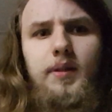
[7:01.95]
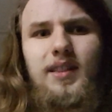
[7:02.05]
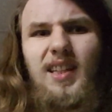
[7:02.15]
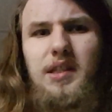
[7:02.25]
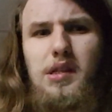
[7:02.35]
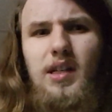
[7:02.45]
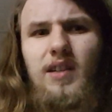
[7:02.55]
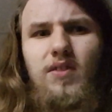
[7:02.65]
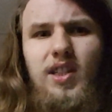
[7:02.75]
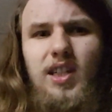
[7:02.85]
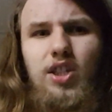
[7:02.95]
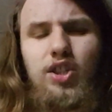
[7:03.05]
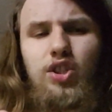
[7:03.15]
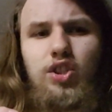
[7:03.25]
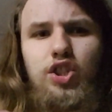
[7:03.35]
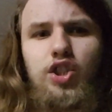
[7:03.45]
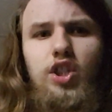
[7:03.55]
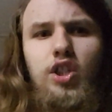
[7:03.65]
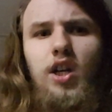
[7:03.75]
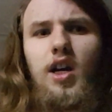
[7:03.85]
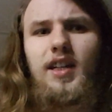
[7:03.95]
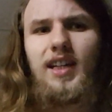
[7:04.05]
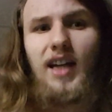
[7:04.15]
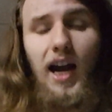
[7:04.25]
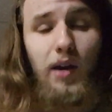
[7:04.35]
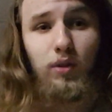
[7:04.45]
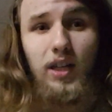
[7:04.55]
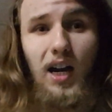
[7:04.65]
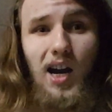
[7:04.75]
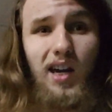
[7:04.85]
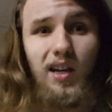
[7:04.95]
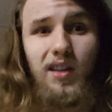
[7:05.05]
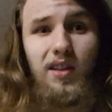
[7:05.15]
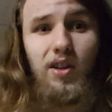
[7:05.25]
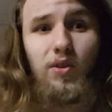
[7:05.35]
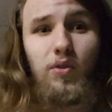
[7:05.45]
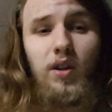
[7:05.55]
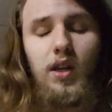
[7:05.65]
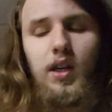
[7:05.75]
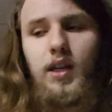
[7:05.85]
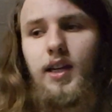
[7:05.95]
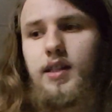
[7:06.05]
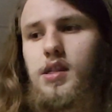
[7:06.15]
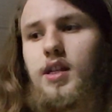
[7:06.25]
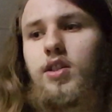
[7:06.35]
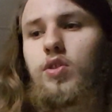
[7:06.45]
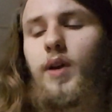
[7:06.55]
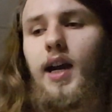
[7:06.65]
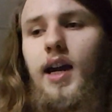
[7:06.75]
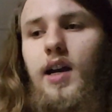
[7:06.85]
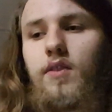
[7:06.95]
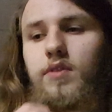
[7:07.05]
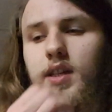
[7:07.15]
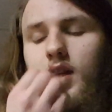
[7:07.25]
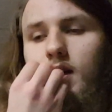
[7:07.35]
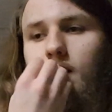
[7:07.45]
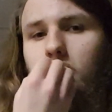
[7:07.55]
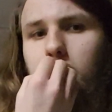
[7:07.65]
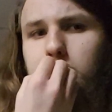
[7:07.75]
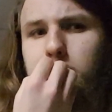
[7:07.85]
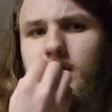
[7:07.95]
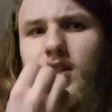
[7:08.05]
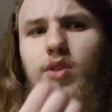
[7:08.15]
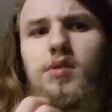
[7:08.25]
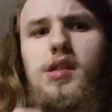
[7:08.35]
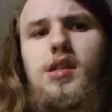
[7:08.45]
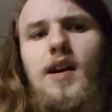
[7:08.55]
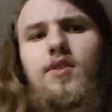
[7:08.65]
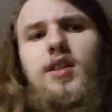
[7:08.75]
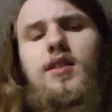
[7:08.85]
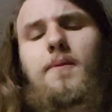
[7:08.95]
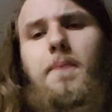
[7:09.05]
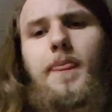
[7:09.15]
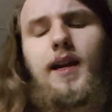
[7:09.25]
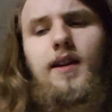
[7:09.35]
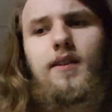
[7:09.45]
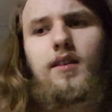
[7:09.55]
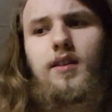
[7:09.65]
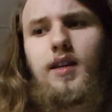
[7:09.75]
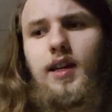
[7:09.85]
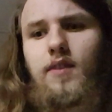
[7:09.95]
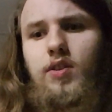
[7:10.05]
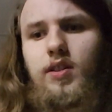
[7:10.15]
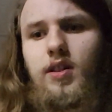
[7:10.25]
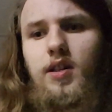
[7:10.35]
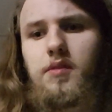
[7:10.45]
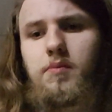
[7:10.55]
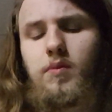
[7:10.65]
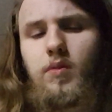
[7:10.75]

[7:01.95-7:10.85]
but instead of like Shion and Kairi Kai on there, instead you have the tier 7 Sora